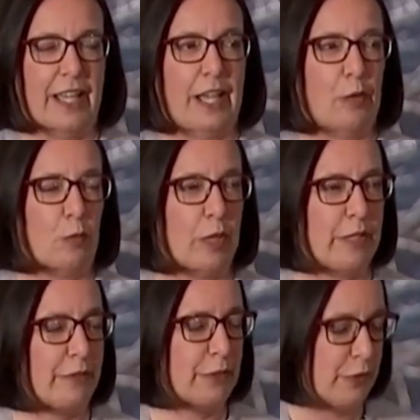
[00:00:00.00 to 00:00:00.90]
And one
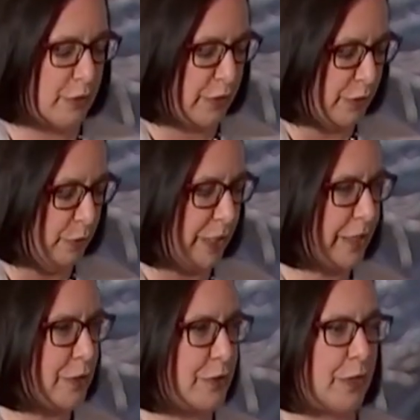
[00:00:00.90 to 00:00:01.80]
of the
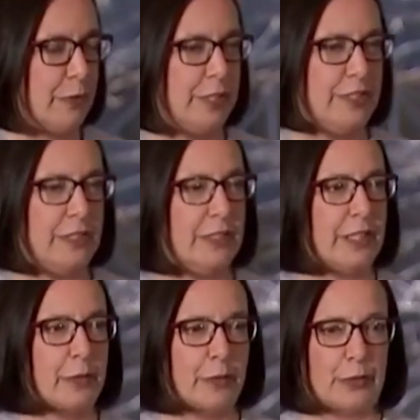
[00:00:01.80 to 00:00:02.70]
directors I
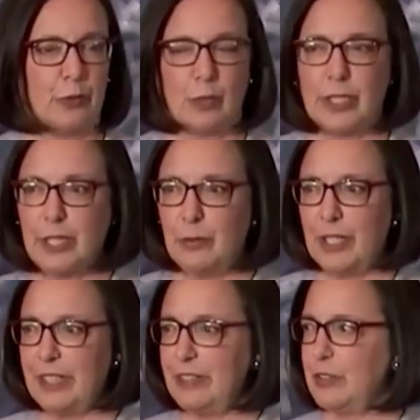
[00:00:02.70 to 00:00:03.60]
recently was working
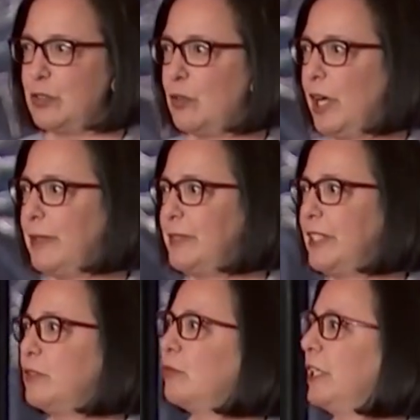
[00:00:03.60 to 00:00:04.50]
with described
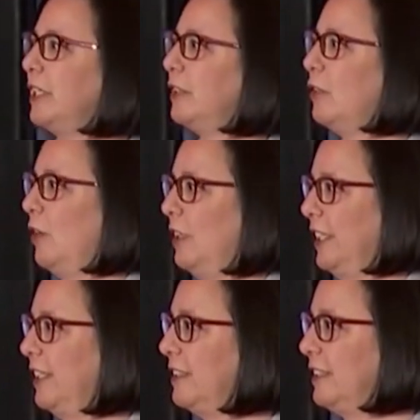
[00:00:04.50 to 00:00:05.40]
it as running the
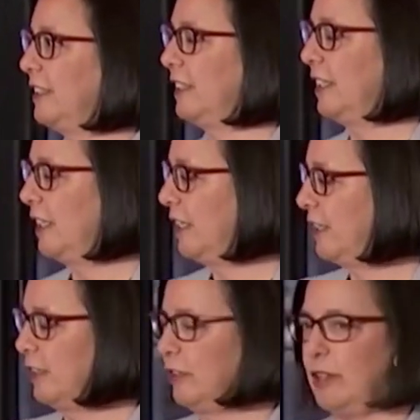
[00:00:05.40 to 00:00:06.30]
gauntlet.
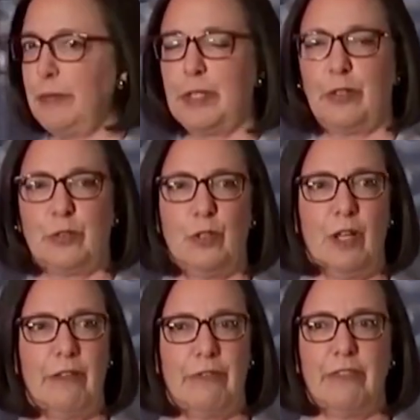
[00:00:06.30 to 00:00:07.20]
The alarm goes
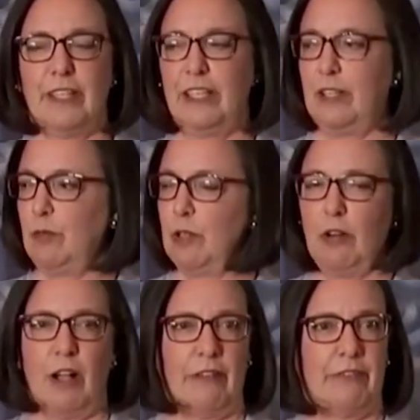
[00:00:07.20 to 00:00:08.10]
off, we're
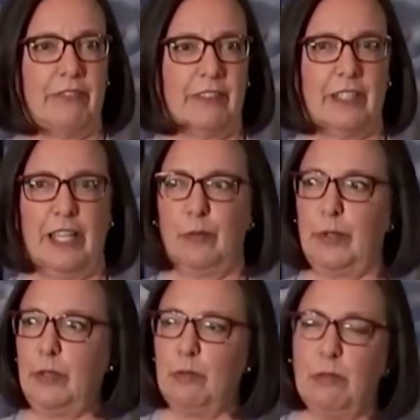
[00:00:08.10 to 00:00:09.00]
off. And
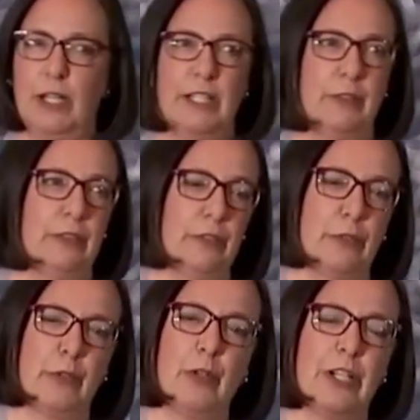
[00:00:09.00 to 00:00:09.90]
we run
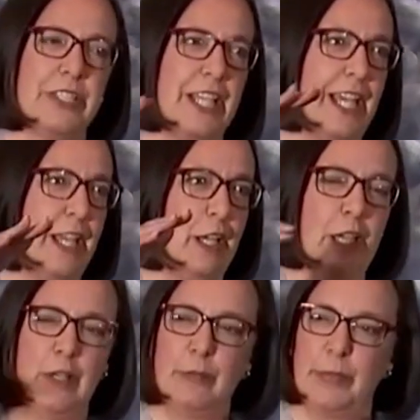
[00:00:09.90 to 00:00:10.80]
through our day,
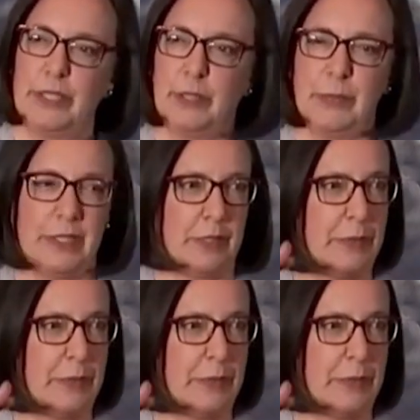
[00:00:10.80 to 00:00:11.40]
busy, busy,